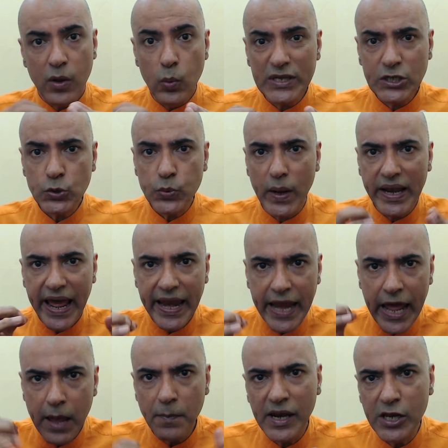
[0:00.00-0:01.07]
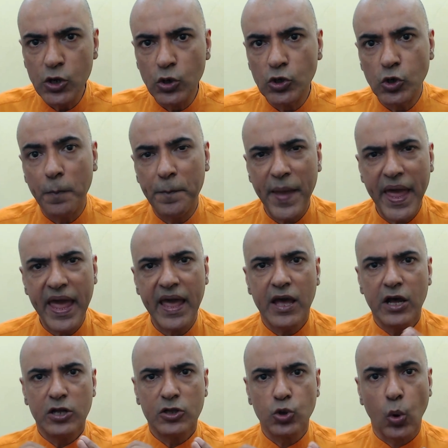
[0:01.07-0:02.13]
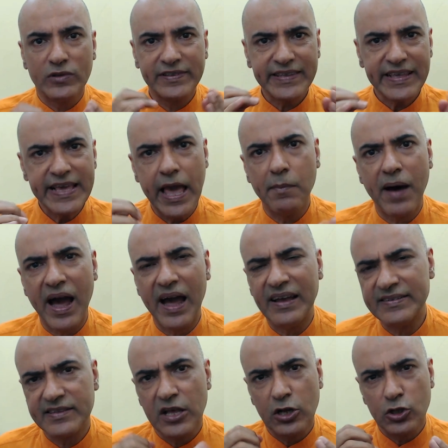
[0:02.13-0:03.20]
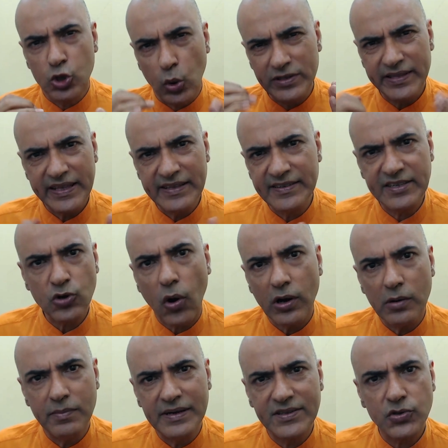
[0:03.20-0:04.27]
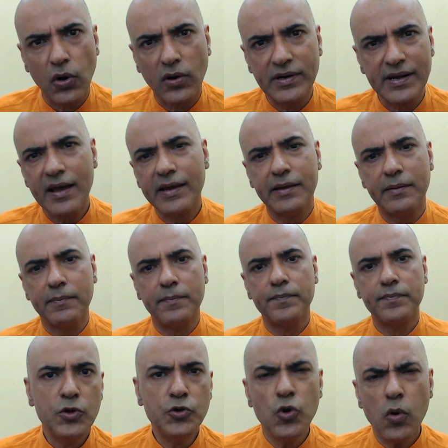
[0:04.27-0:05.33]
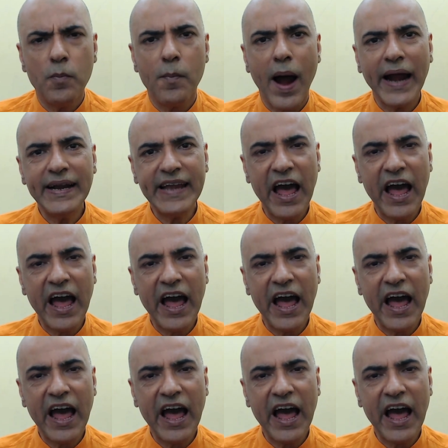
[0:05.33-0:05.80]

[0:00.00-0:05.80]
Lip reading: which will enable you to pay those EMIs, those installments on time. You might